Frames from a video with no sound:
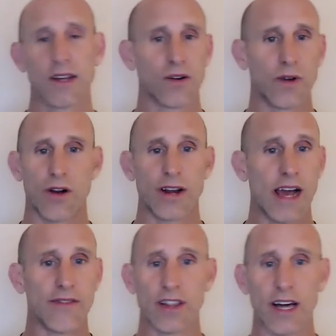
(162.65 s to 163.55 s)
We already
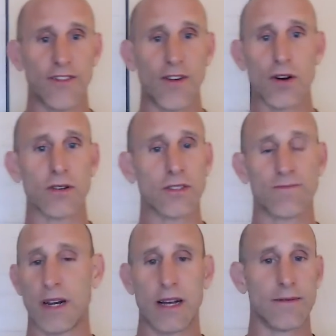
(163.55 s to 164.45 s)
have a lot of photos,
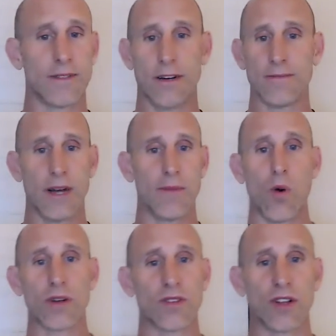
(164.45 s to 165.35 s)
but I'm
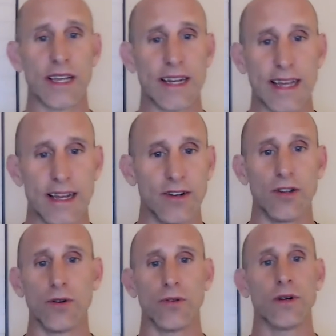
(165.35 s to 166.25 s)
always looking to get
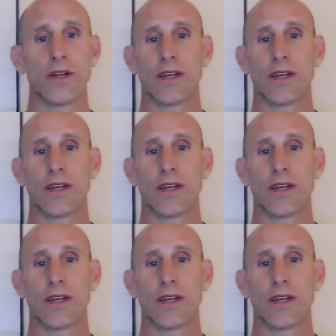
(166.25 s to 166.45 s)
new